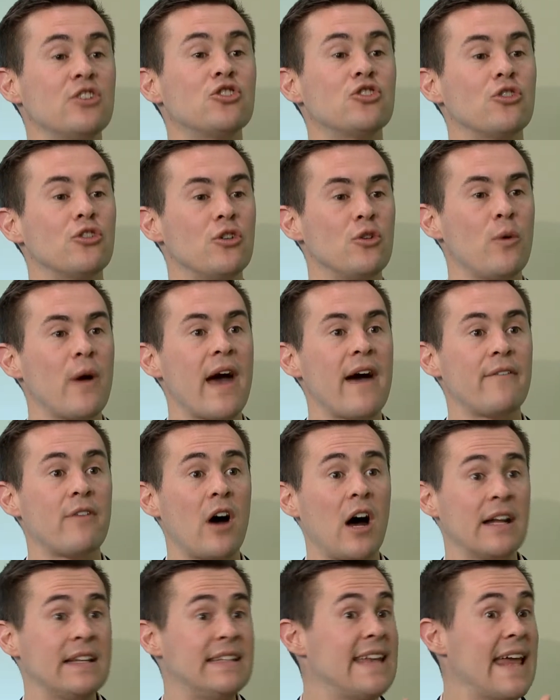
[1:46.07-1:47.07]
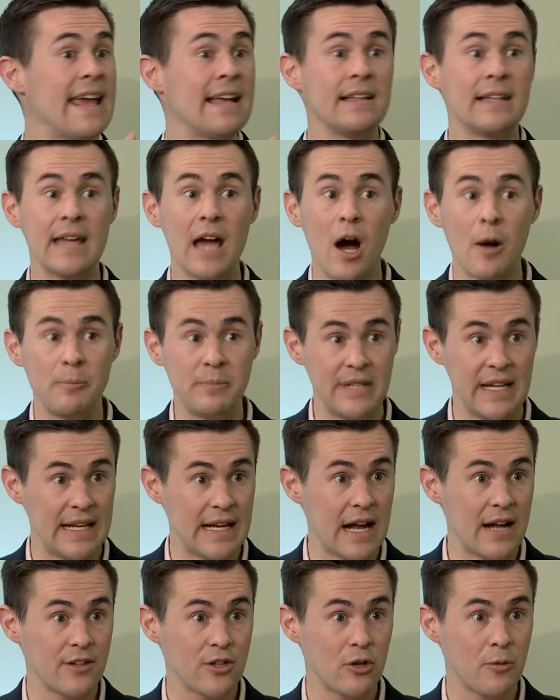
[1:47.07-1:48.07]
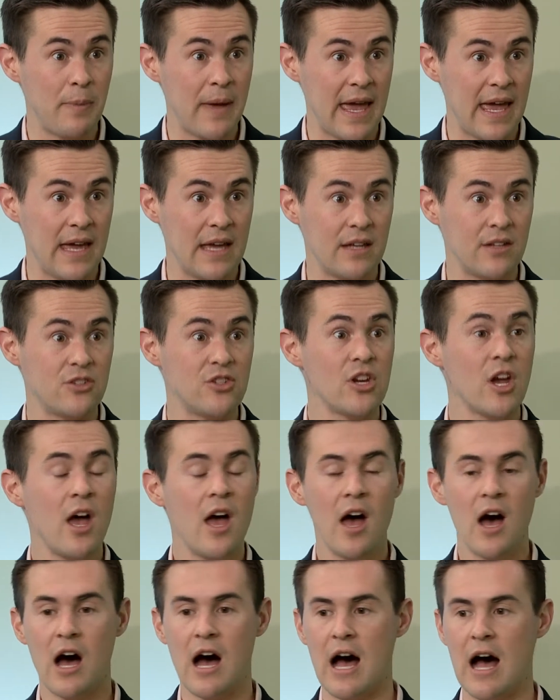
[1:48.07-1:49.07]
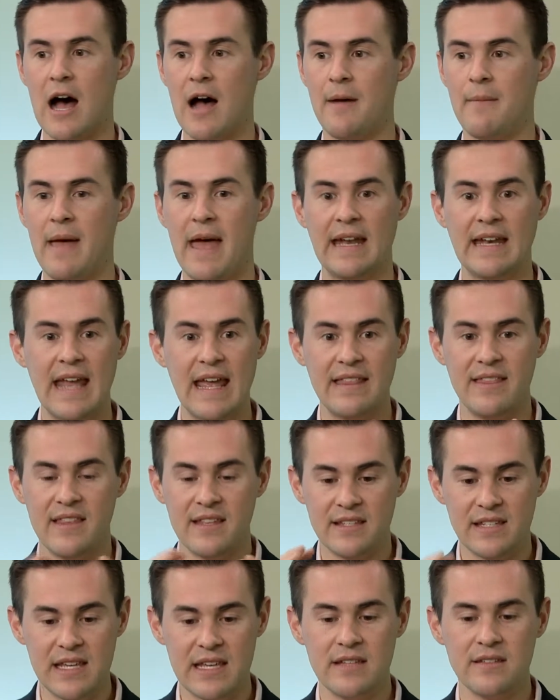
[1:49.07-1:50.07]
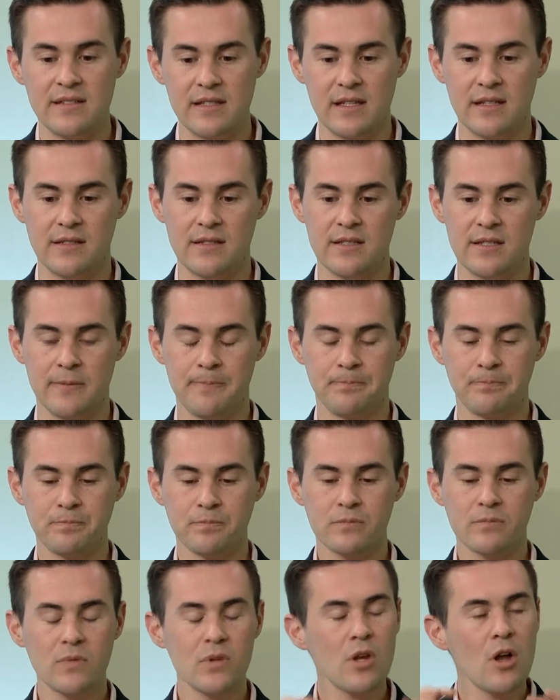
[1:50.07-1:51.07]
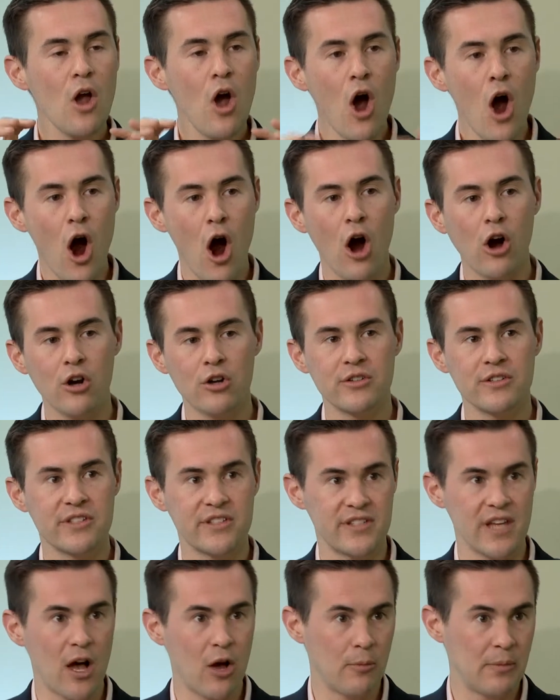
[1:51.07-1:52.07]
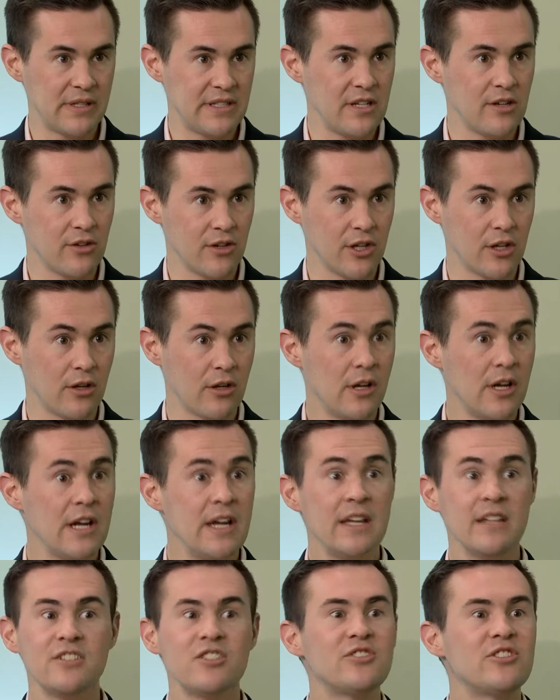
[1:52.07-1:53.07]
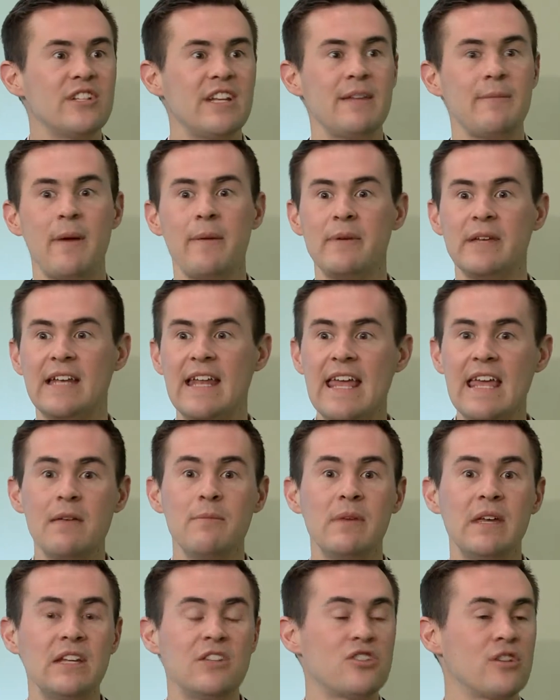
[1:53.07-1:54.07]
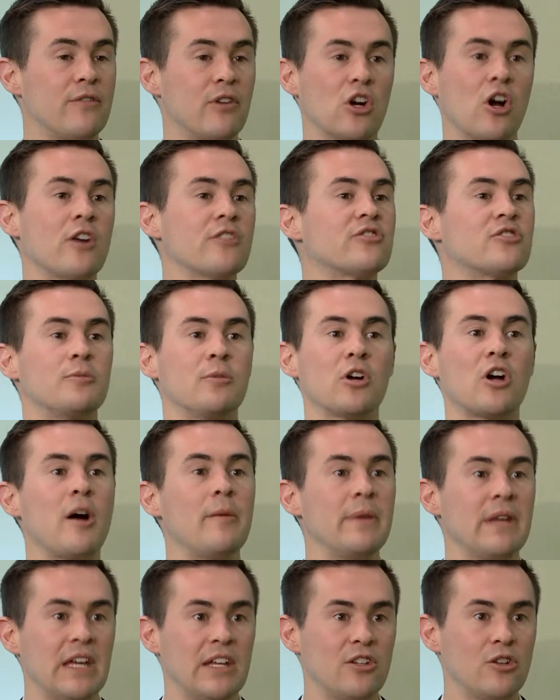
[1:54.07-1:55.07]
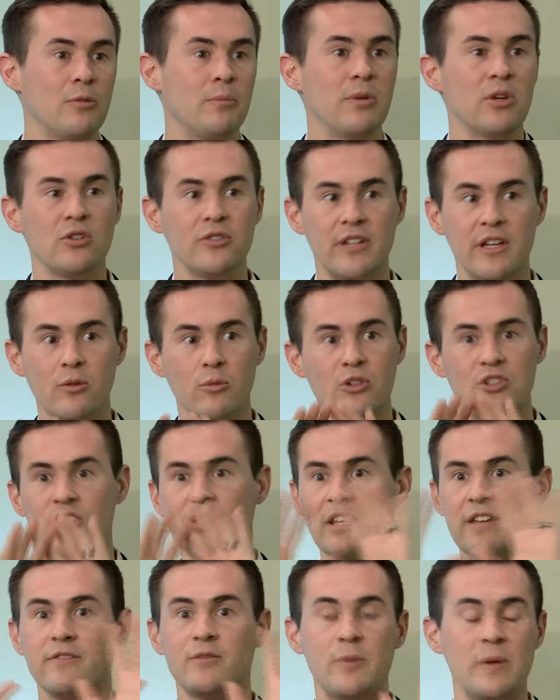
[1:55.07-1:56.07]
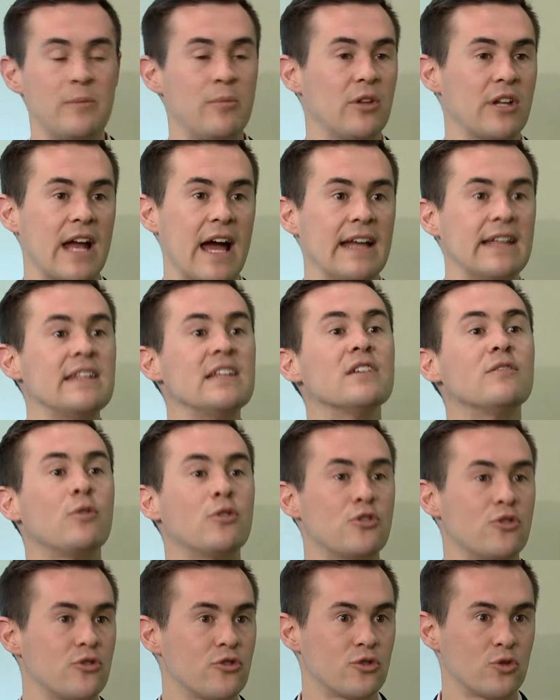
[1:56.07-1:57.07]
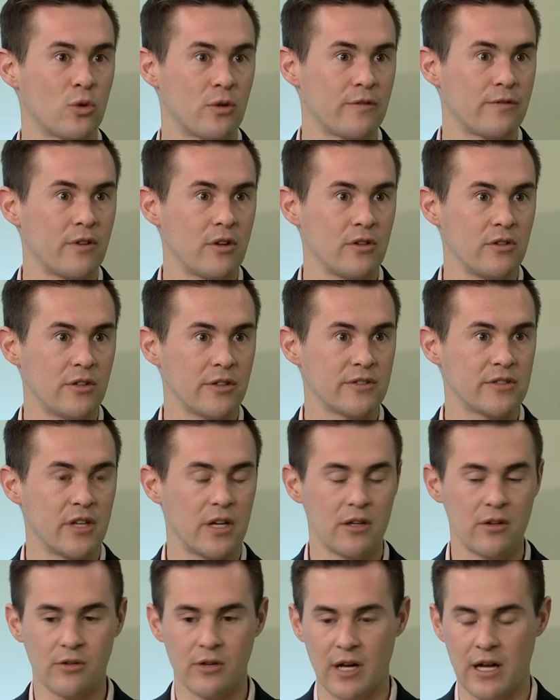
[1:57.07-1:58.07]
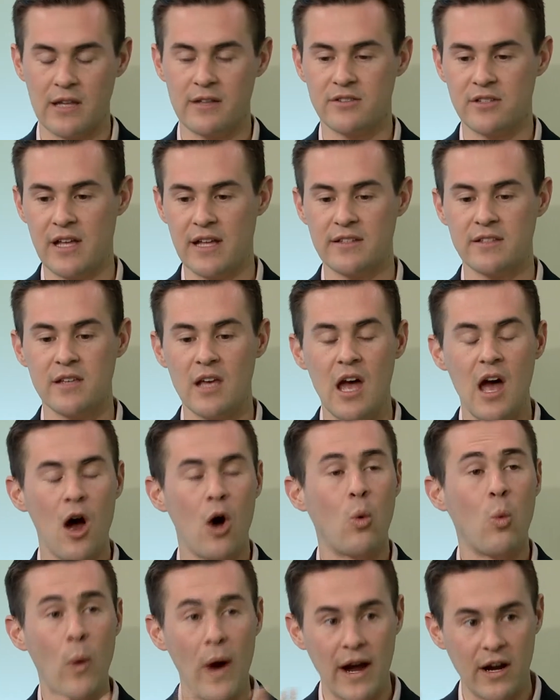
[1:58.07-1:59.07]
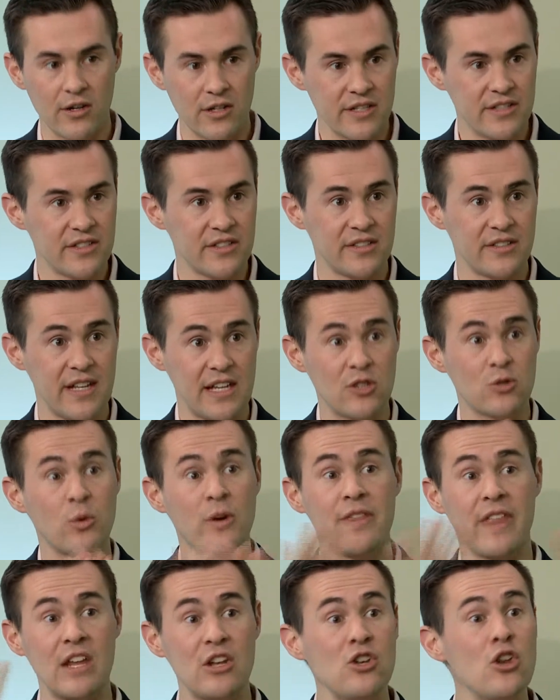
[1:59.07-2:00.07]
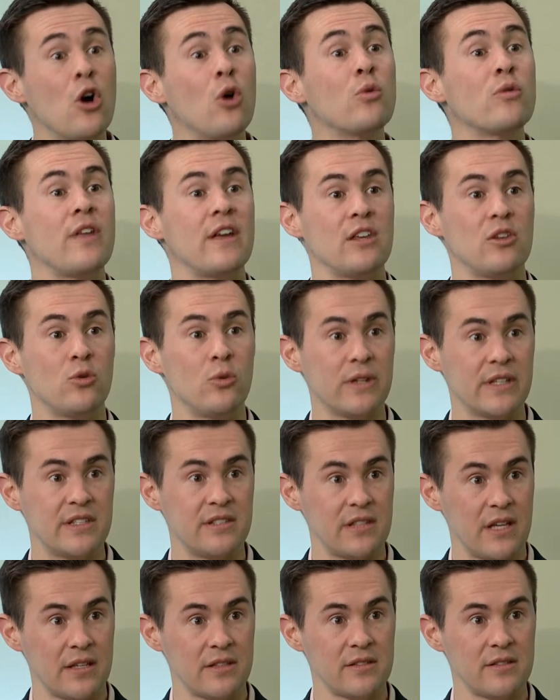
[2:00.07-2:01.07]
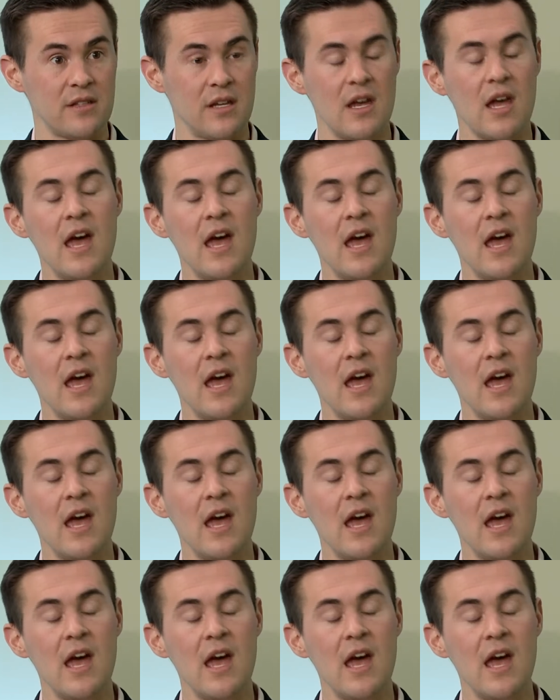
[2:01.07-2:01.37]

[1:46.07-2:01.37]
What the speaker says: sure you have a daily update on your page. And this isn't hard sell material. Just maybe an image of a customer coming in your building, which gives people an idea of what your storefront looks like. Okay, so that's awareness is stage 1. They know that you exist.